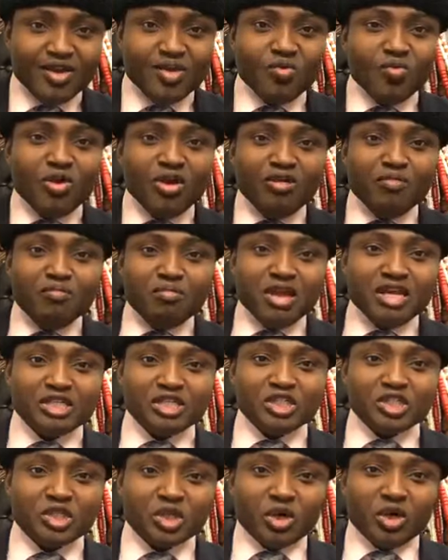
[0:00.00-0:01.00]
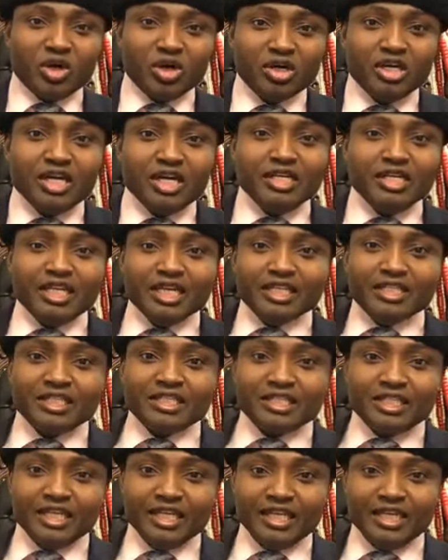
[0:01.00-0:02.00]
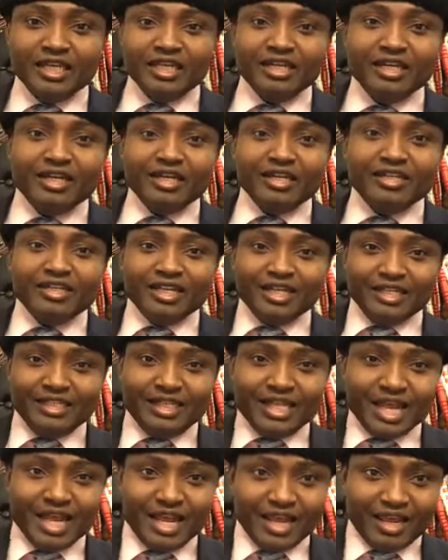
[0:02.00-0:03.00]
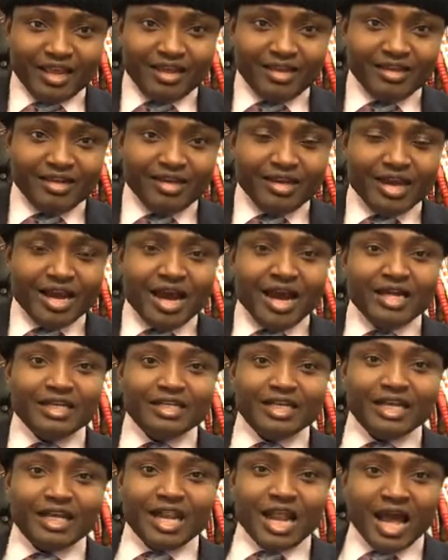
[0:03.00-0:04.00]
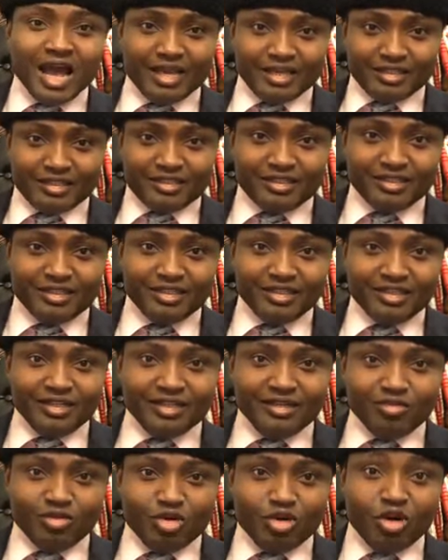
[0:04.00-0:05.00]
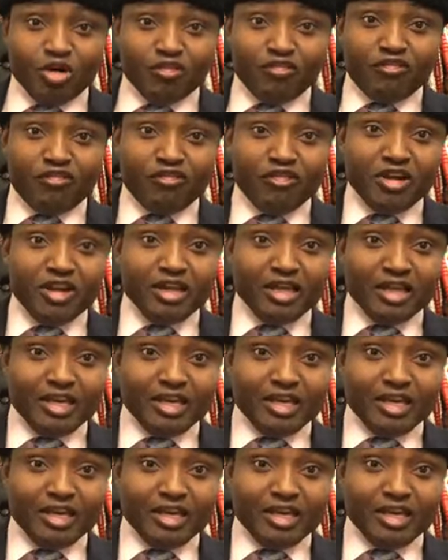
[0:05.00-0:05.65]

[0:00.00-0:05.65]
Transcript: will make sure they see the day and the light of